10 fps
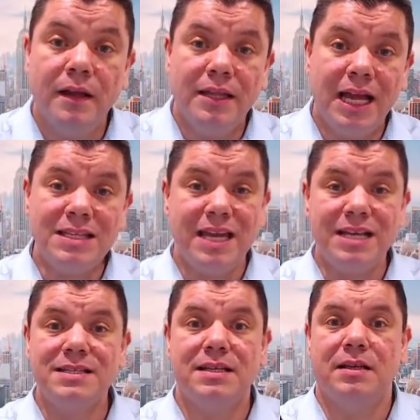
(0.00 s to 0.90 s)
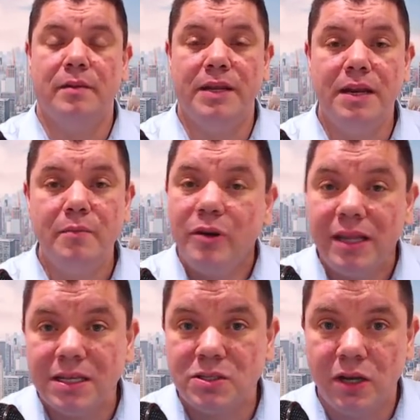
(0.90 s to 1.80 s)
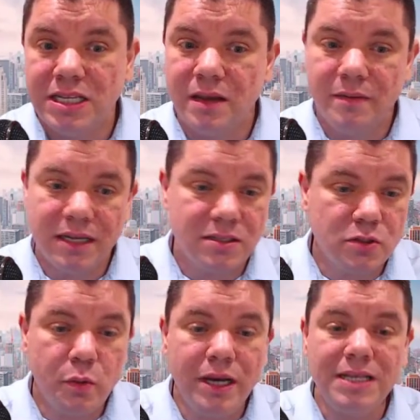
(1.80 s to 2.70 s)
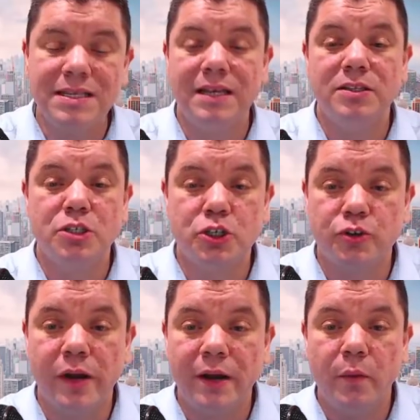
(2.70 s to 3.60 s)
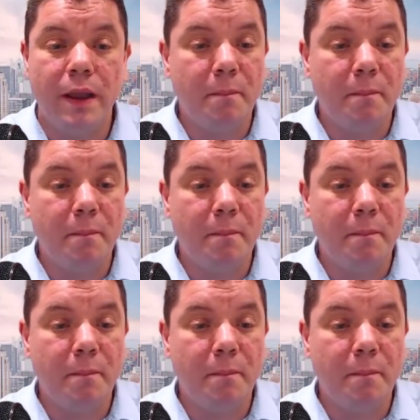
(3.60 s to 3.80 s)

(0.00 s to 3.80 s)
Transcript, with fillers: That's excellent. I mean, anybody that signs up gets twenty cents straight away.